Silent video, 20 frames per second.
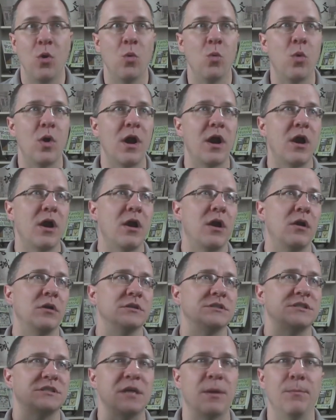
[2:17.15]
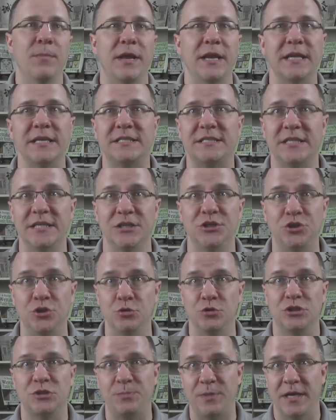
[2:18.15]
where somebody sees
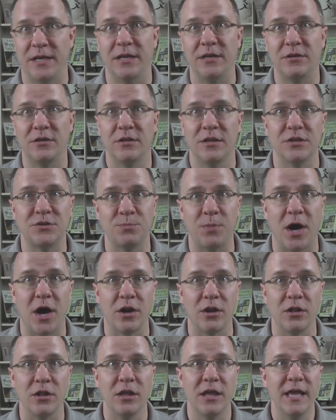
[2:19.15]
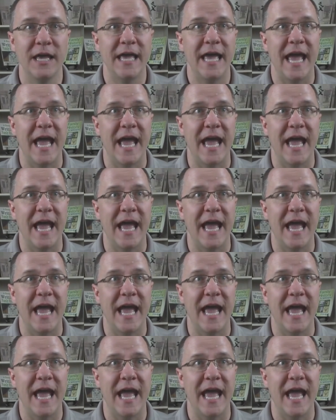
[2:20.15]
you spit into this bottle